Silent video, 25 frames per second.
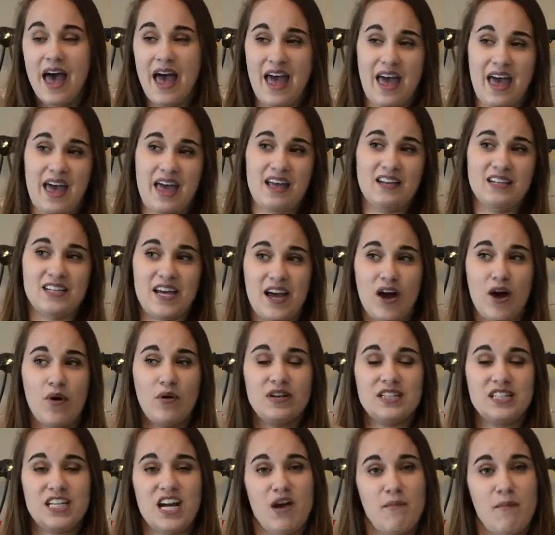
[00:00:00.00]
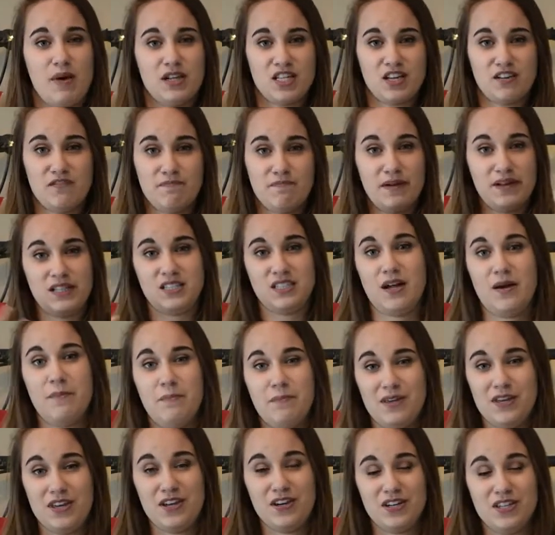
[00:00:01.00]
And I always carry myself best up
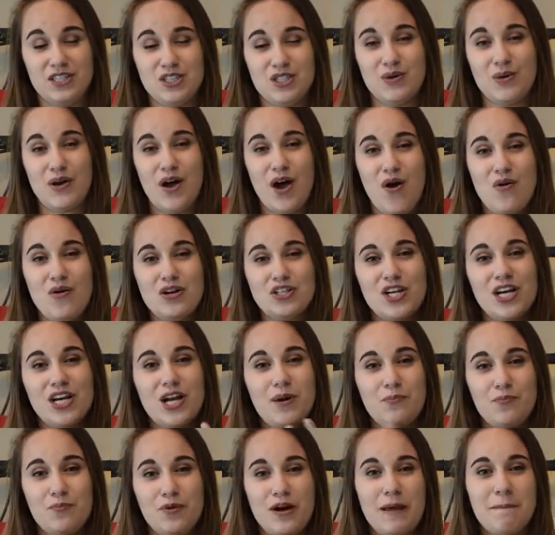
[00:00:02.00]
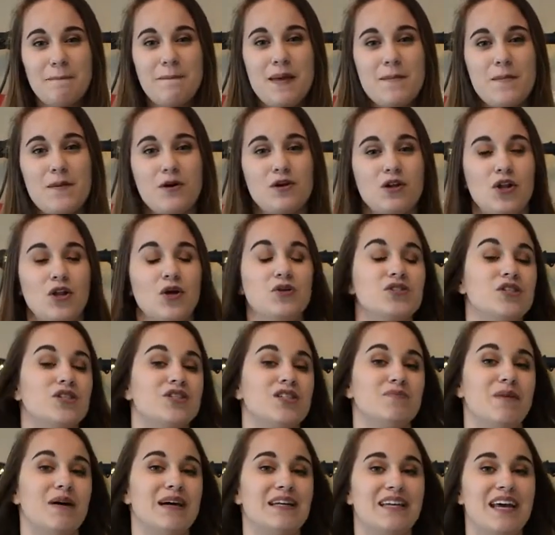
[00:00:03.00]
here, so I always try to bring people closer
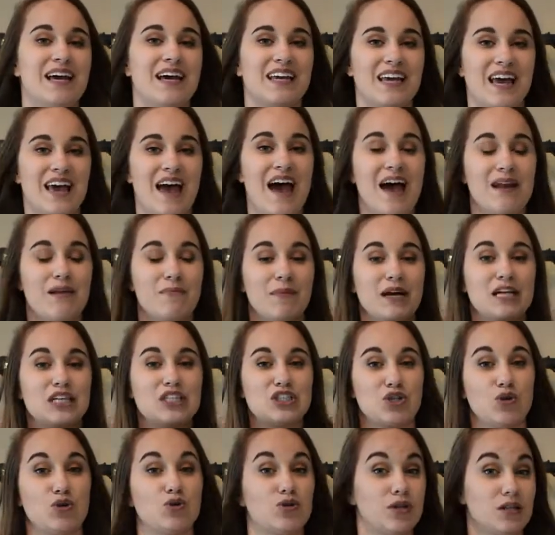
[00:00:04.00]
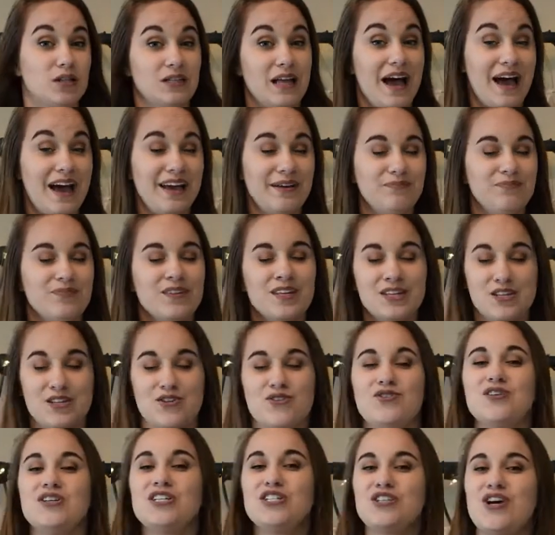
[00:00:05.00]
to my neck and my shoulder line.
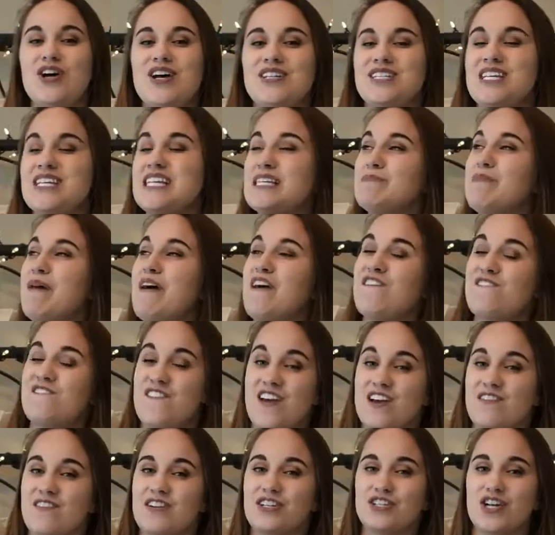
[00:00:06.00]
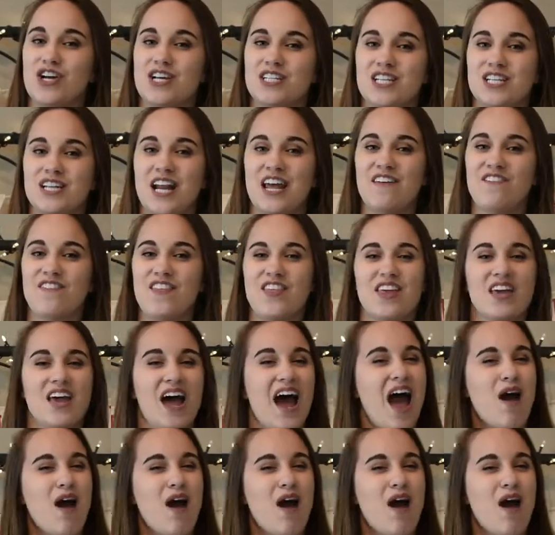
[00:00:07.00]
So this dress is my favorite dress, and I feel